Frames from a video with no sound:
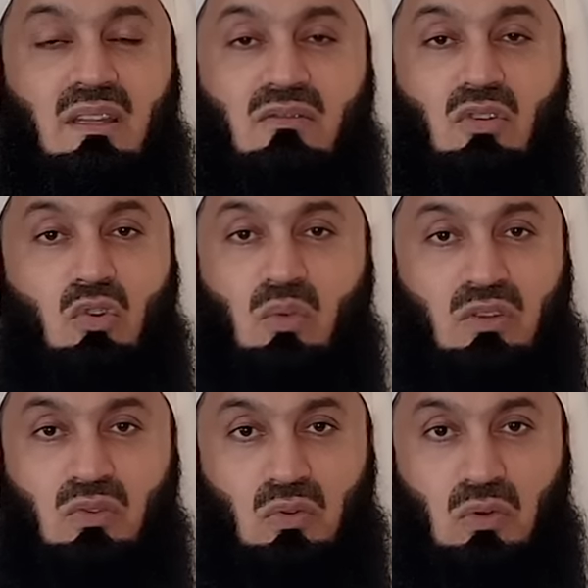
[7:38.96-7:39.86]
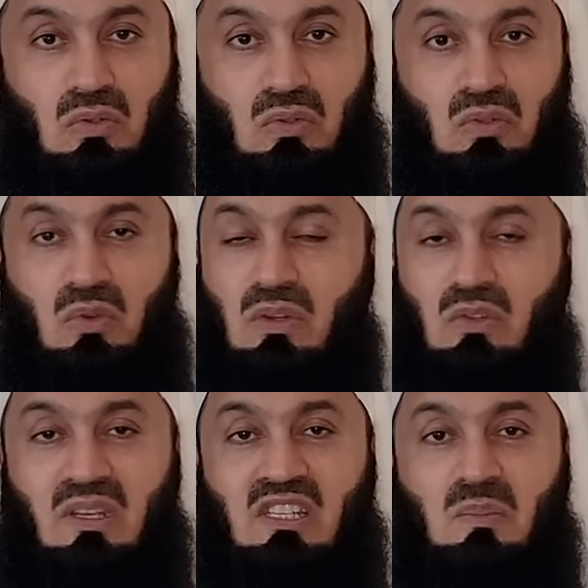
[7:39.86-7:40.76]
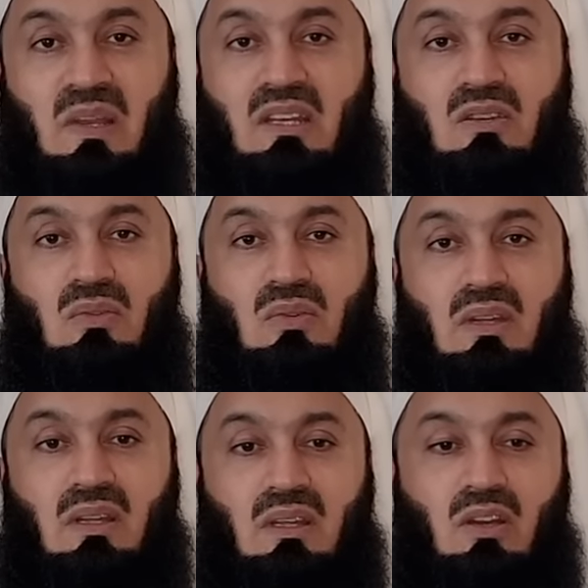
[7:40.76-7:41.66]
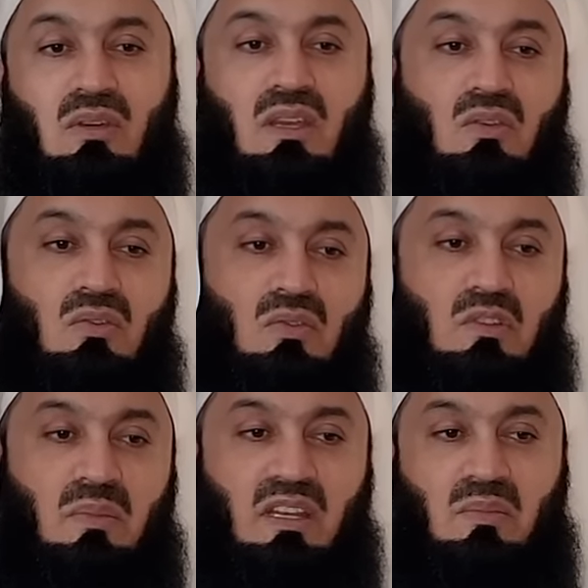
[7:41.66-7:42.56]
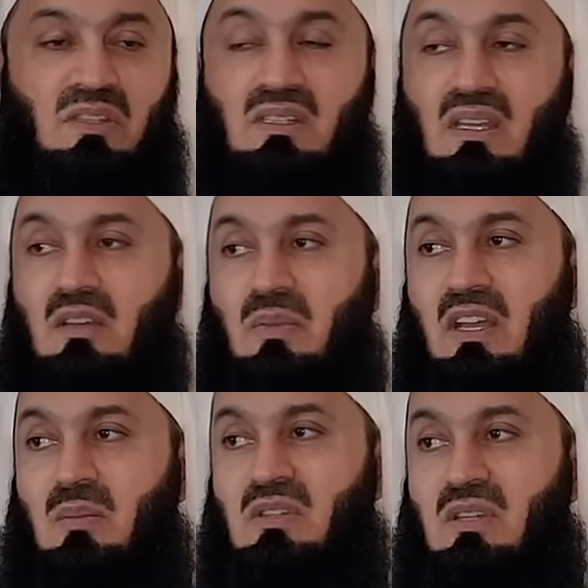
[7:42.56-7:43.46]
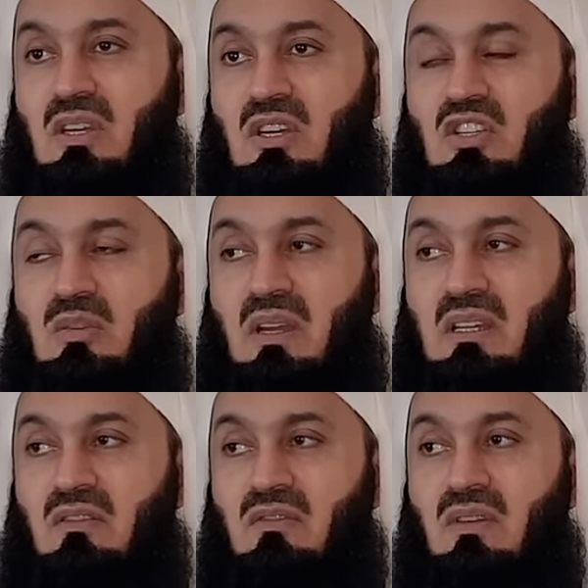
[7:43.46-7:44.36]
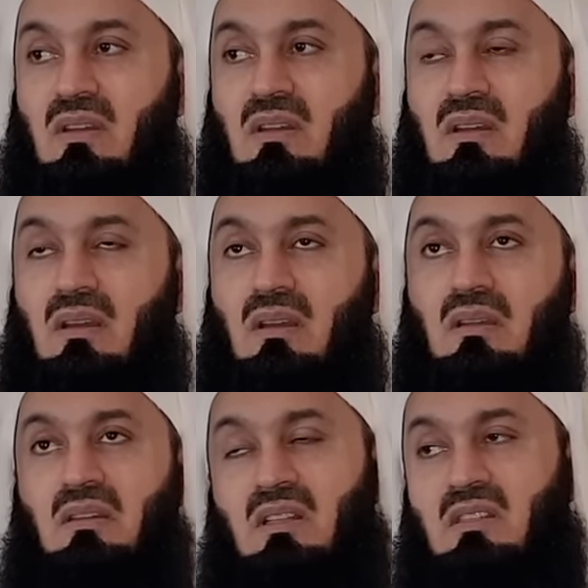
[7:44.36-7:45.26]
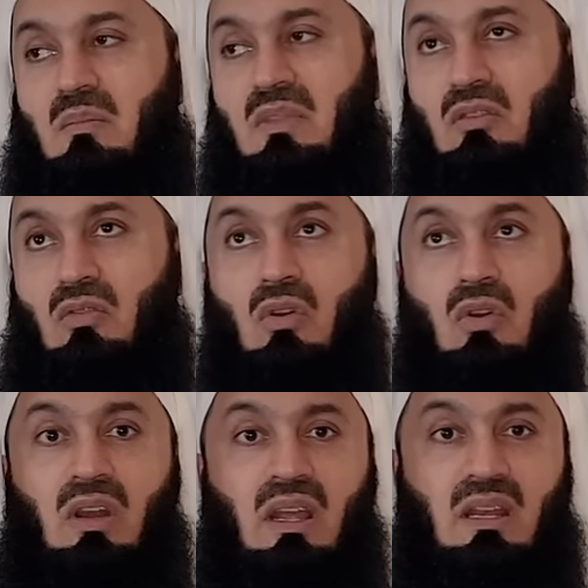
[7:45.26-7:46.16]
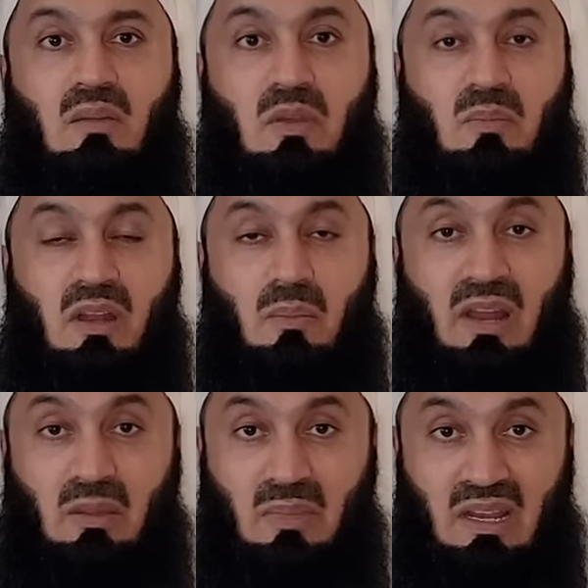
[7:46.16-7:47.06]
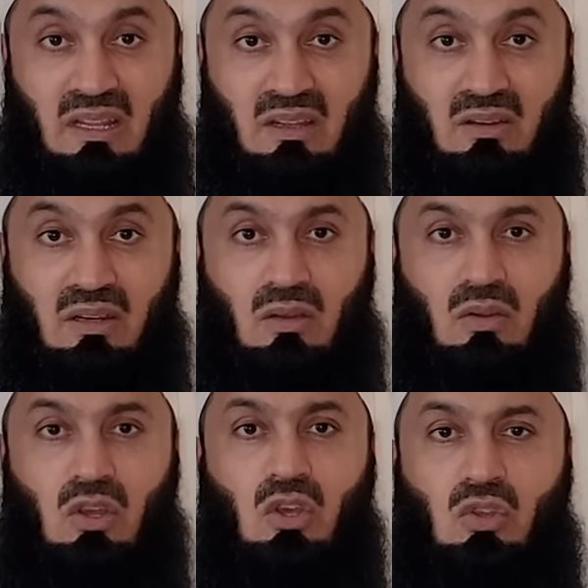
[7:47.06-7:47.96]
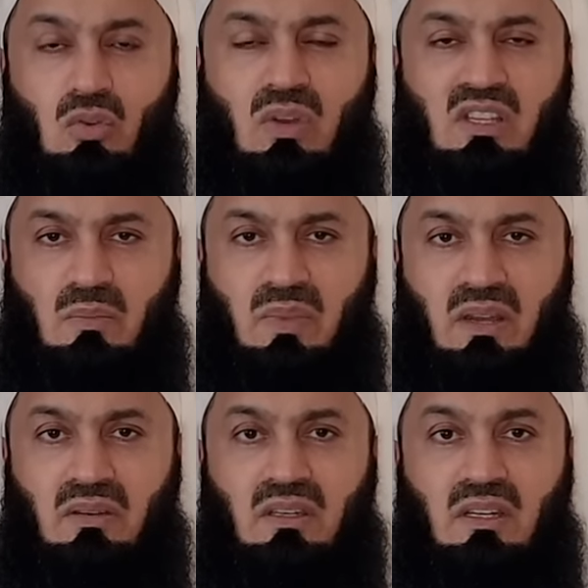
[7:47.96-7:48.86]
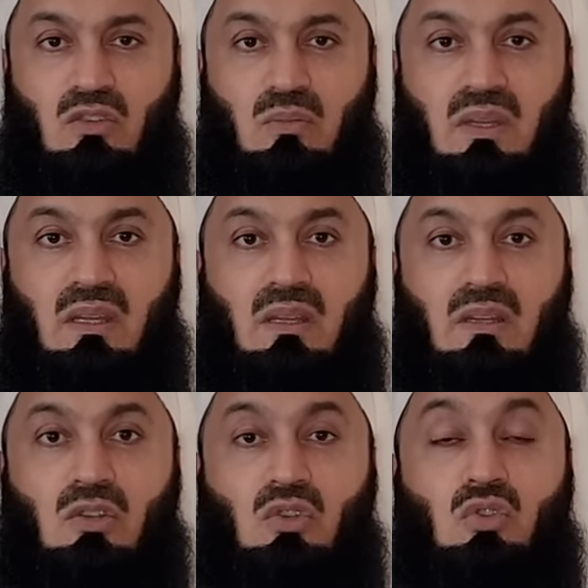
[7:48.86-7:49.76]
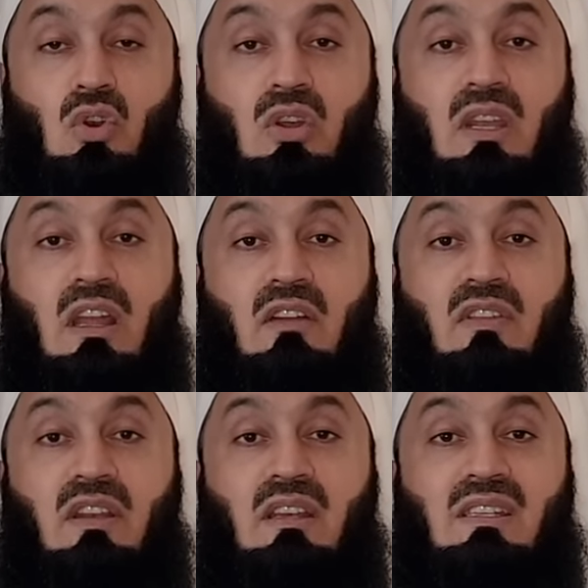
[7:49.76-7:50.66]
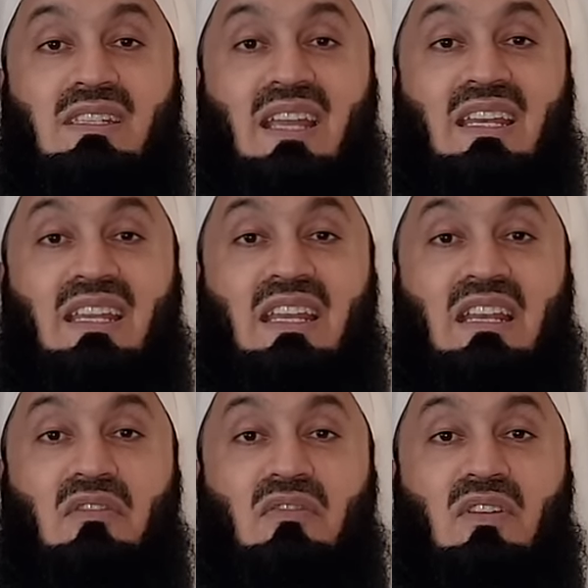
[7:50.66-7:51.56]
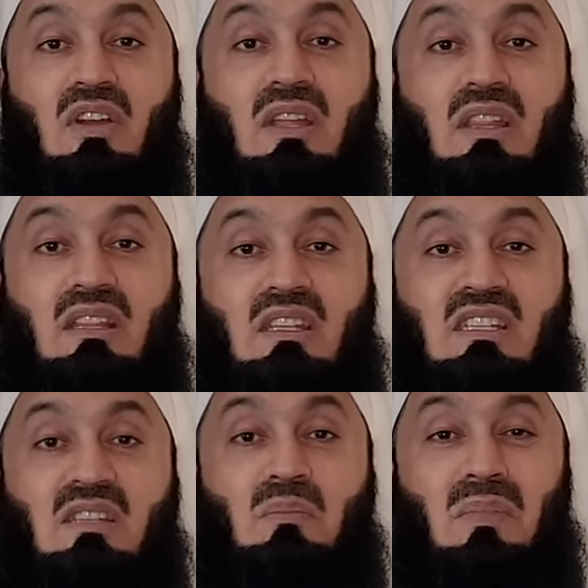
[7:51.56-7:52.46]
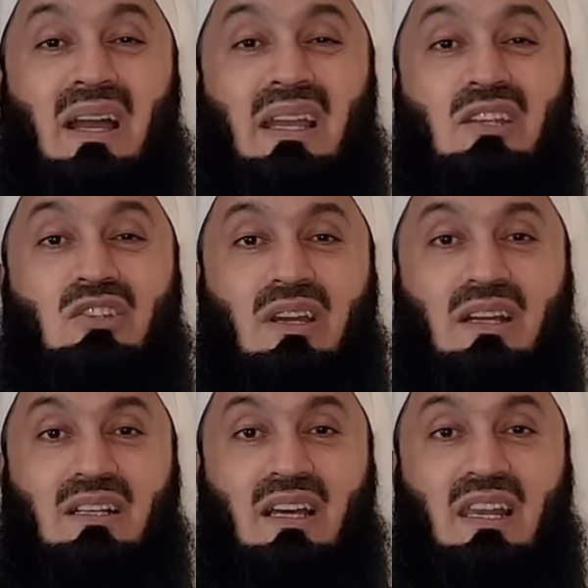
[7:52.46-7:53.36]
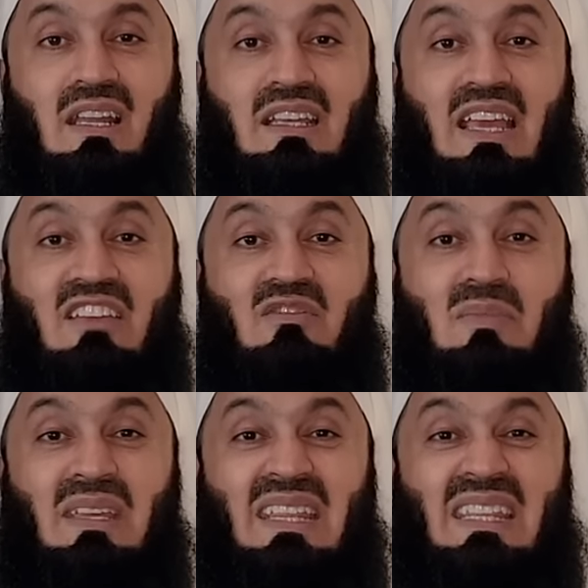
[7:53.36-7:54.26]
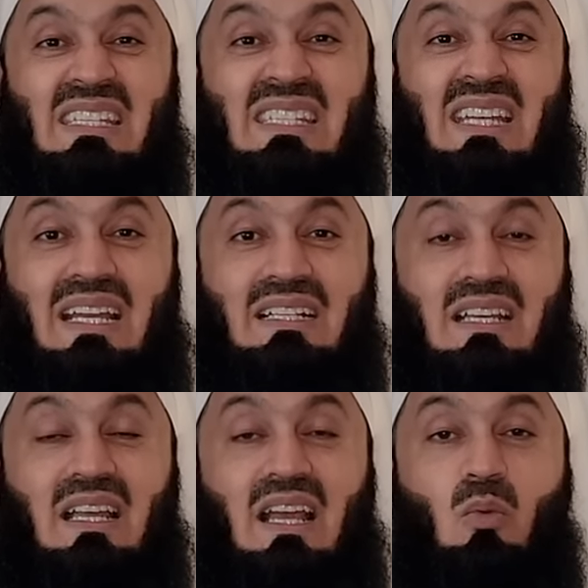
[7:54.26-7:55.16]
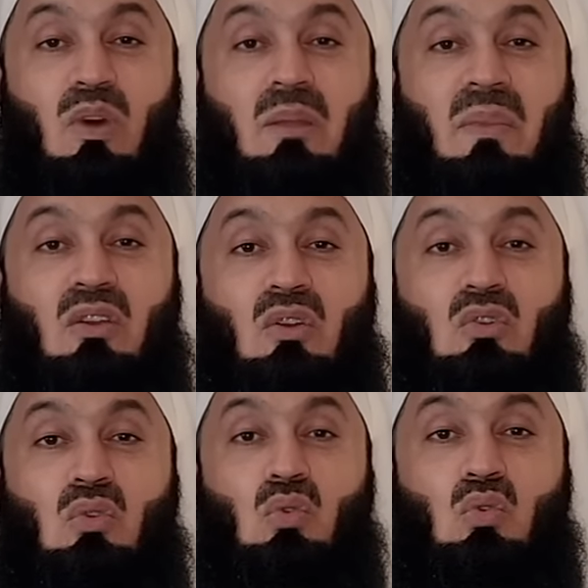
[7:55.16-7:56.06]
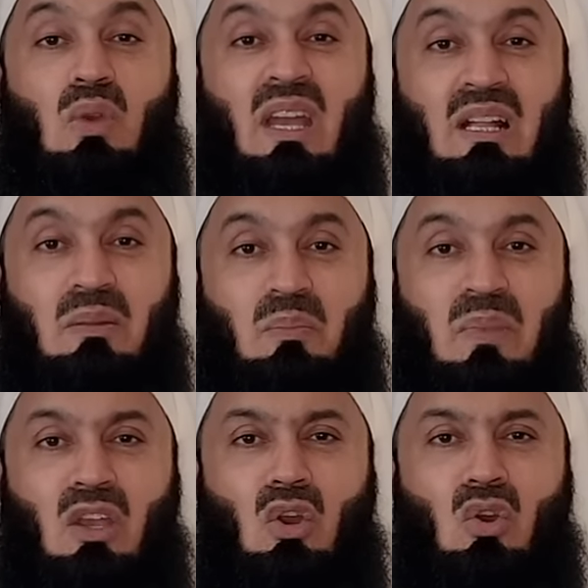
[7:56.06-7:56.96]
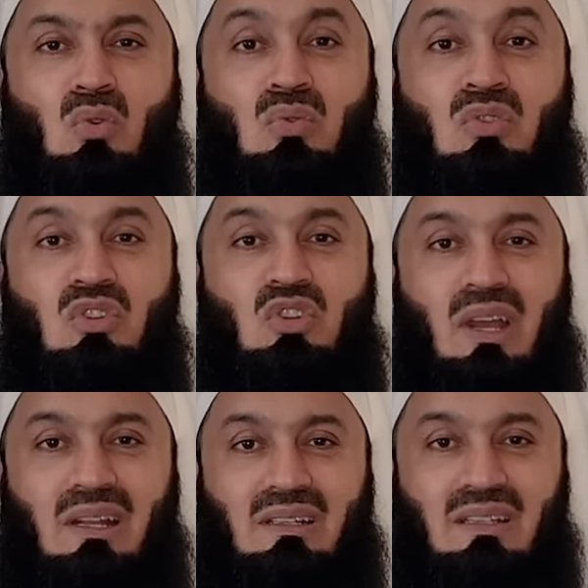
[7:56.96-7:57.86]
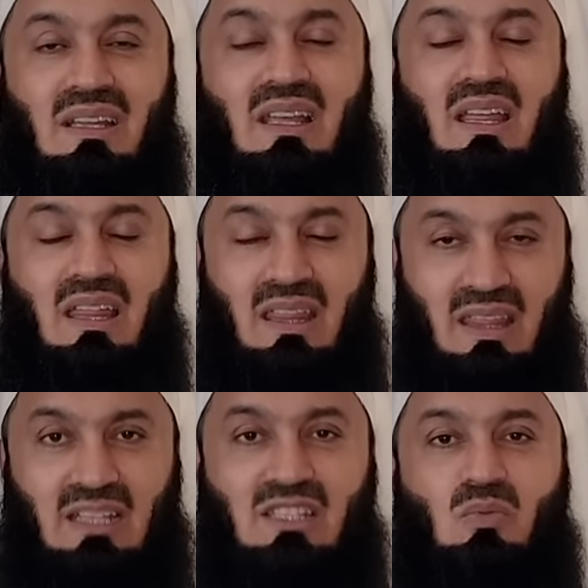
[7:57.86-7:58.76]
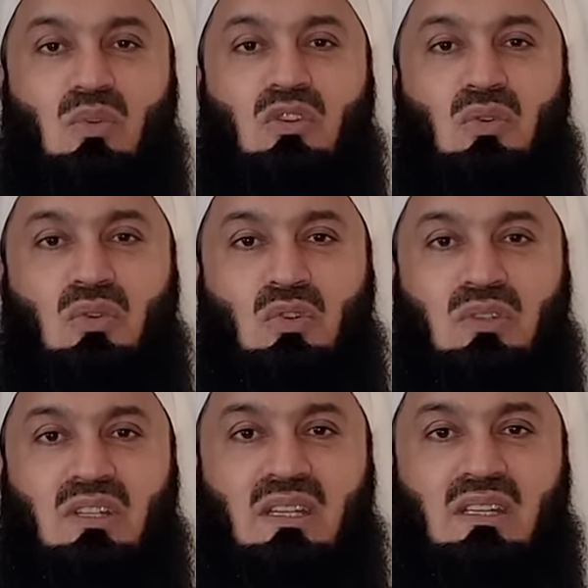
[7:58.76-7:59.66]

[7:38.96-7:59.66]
They've got no one to talk to, no one to explain to. Okay, your daughter made a mistake perhaps. She might have done something wrong online. People are blackmailing her now. You as a parent need to be strong enough and understanding enough that this is my child. Allah gave me this child. What am I going to do to help my own child? That's what your duty